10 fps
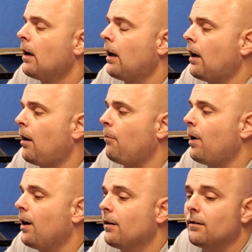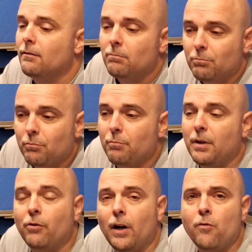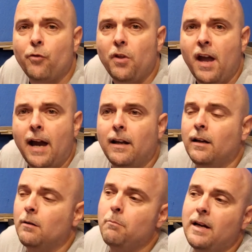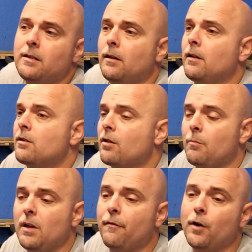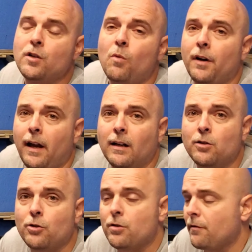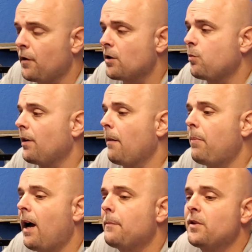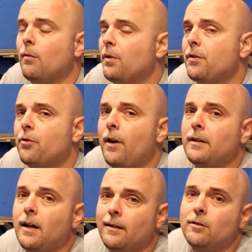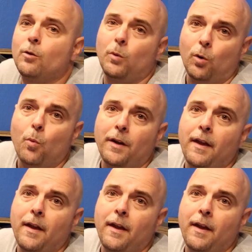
be ready for that. And basically, it's going to be the first one to answer. It's the first one that pops up with the correct answer will win